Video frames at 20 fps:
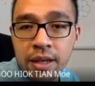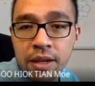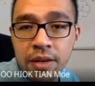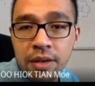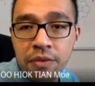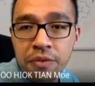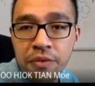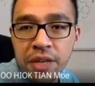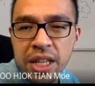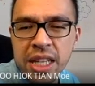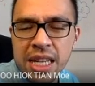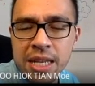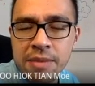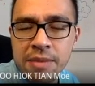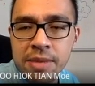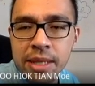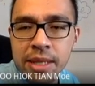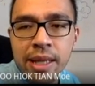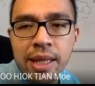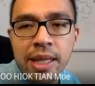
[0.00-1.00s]

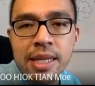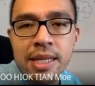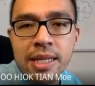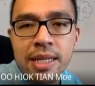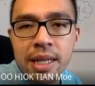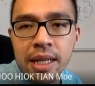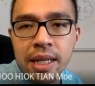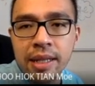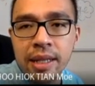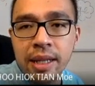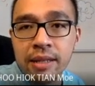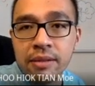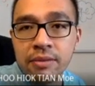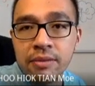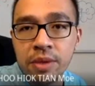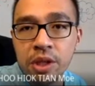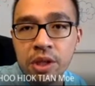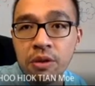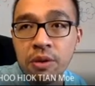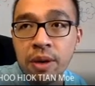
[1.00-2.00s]
vehemently said that we
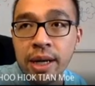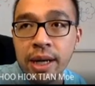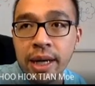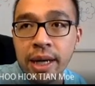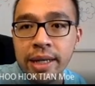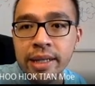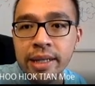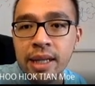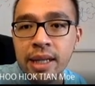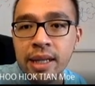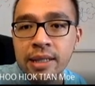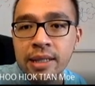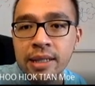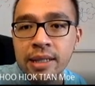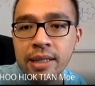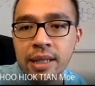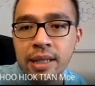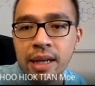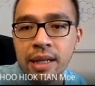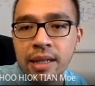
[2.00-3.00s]
don't want night class
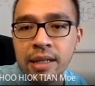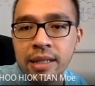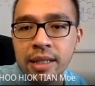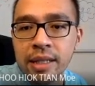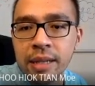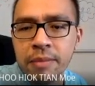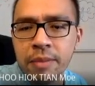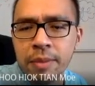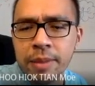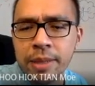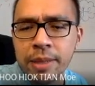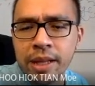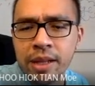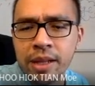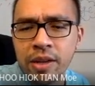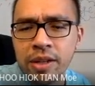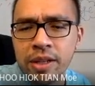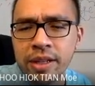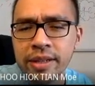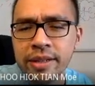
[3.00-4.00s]
are the same people that are
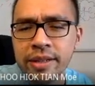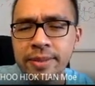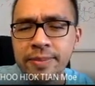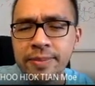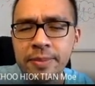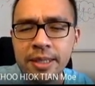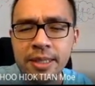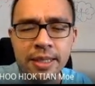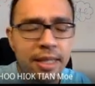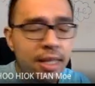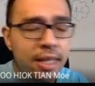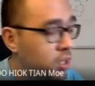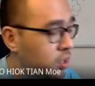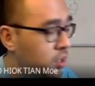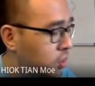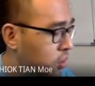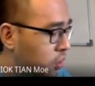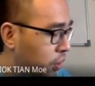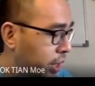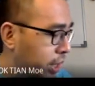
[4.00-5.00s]
not here. So
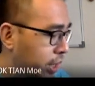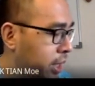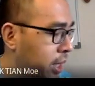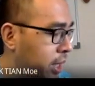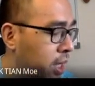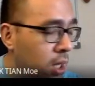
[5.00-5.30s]
annoying.